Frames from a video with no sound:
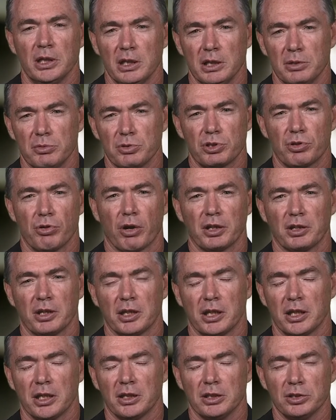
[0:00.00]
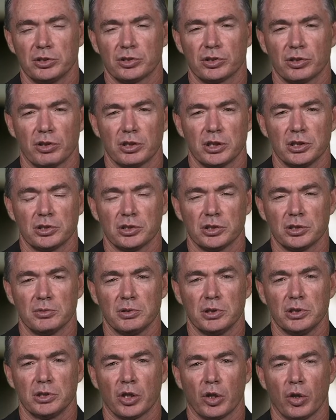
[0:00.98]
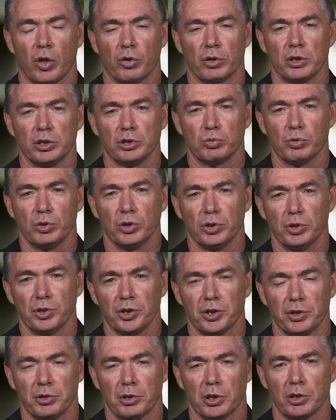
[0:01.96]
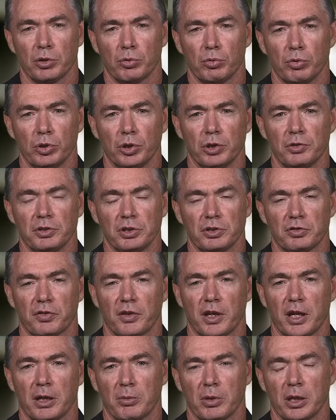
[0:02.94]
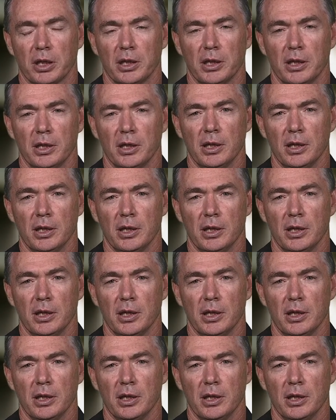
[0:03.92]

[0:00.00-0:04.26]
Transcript: It was great to get an insight into, into Longy's world and, and the world of his family.